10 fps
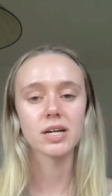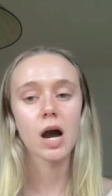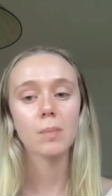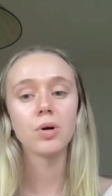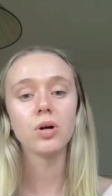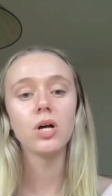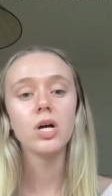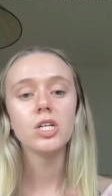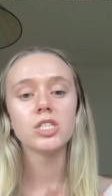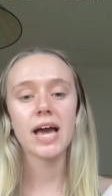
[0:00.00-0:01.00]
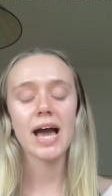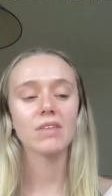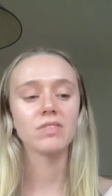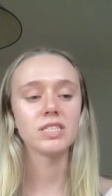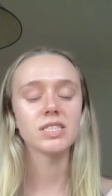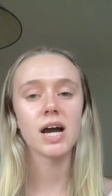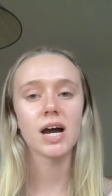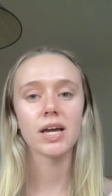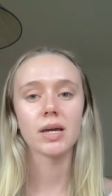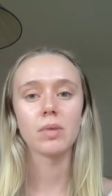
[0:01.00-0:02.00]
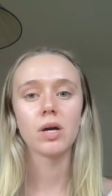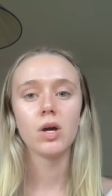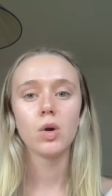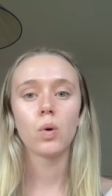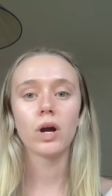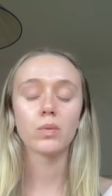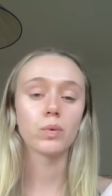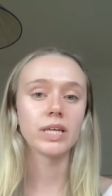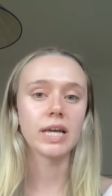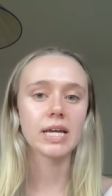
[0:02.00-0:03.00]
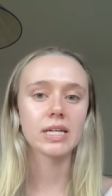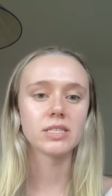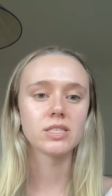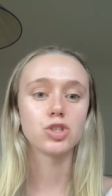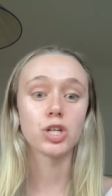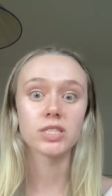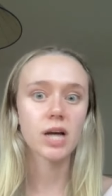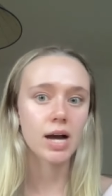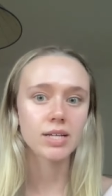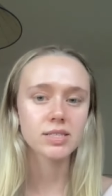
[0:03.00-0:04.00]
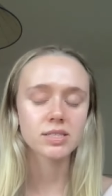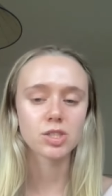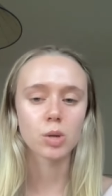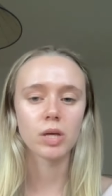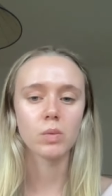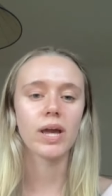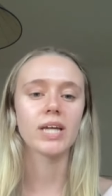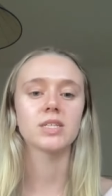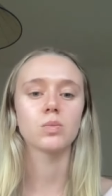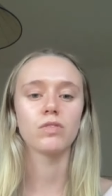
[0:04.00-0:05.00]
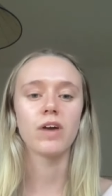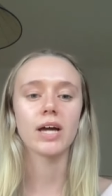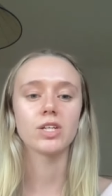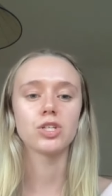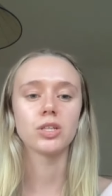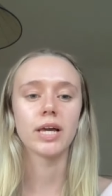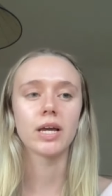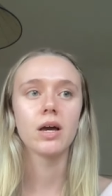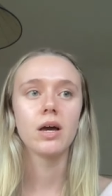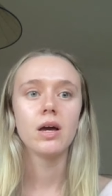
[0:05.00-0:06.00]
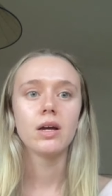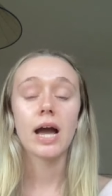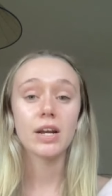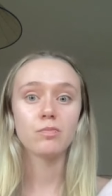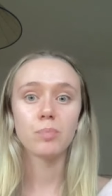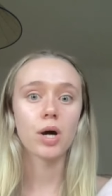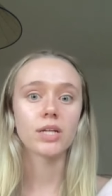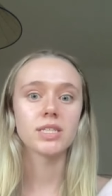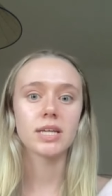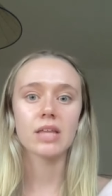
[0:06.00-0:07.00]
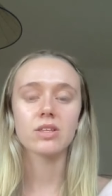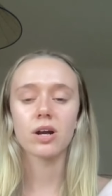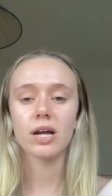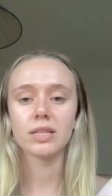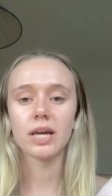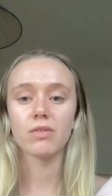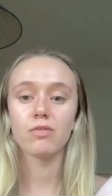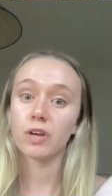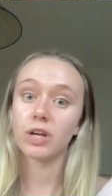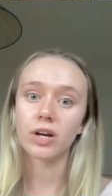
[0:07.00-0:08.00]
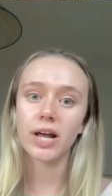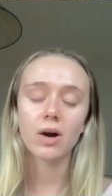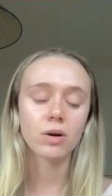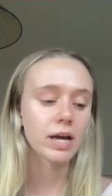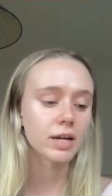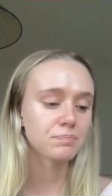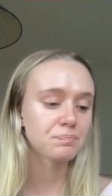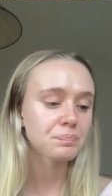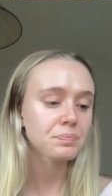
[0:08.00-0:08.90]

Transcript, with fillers: a couple to have this time where it really is just us in so many ways and we've had to like kind of bond together and like figure it out and